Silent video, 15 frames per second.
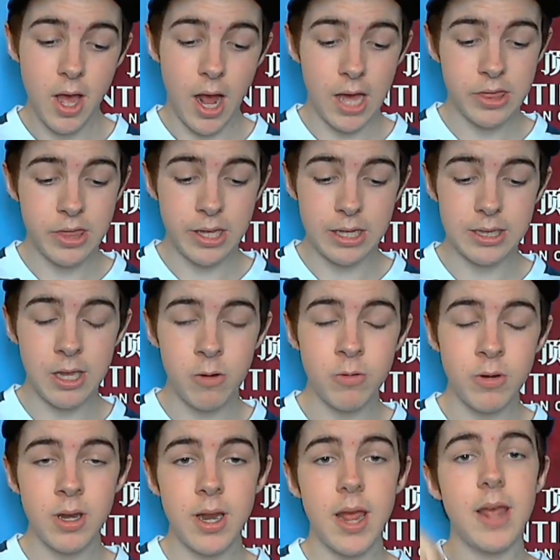I think
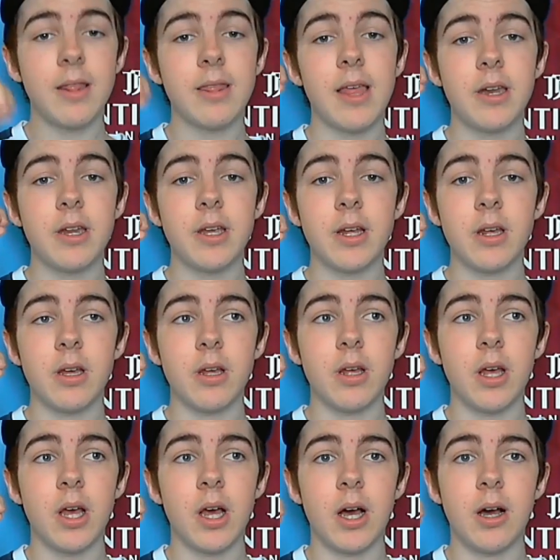Loughton and letting
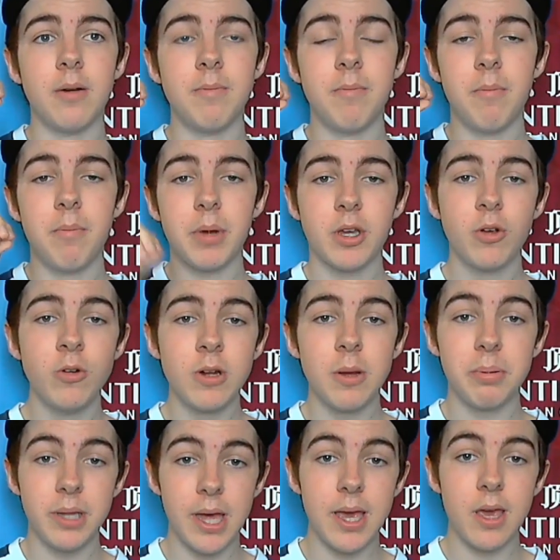
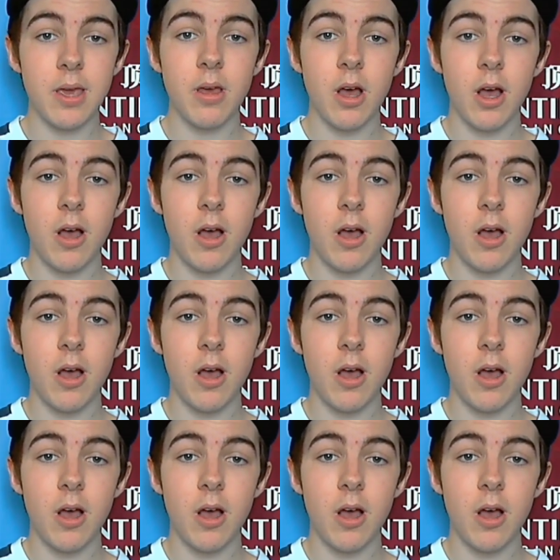Bacuna play